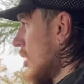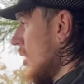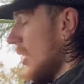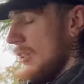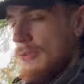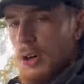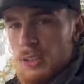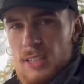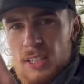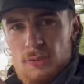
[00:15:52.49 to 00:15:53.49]
That's 4
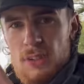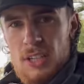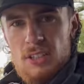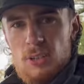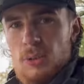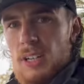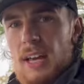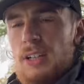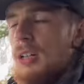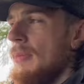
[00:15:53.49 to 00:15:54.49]
days finished, so we're going to
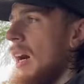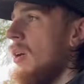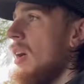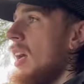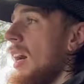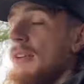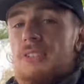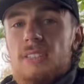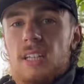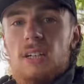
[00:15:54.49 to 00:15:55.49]
head home now. And if you're
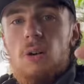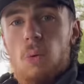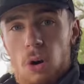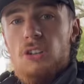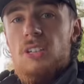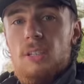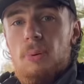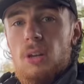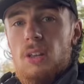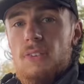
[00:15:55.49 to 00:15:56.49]
still watching this
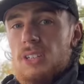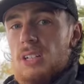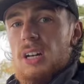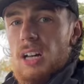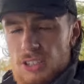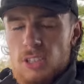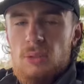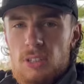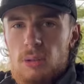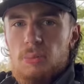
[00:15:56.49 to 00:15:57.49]
point of the video, I
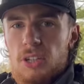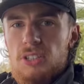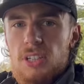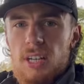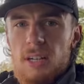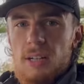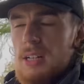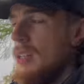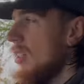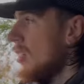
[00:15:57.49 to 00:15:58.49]
genuinely do appreciate it.
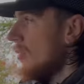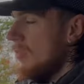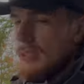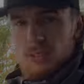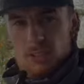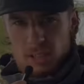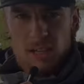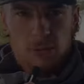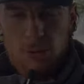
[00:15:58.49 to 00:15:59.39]
See you in the next